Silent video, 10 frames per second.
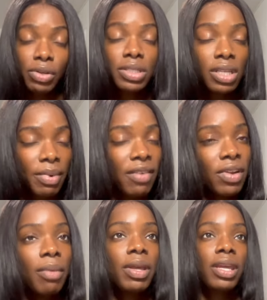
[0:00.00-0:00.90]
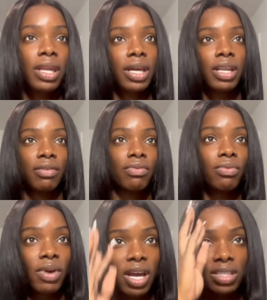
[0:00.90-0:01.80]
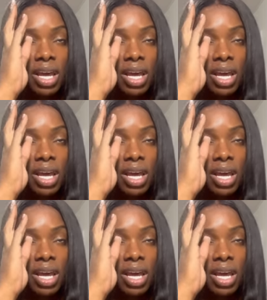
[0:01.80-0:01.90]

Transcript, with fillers: to sleep. I have not been getting enough rest.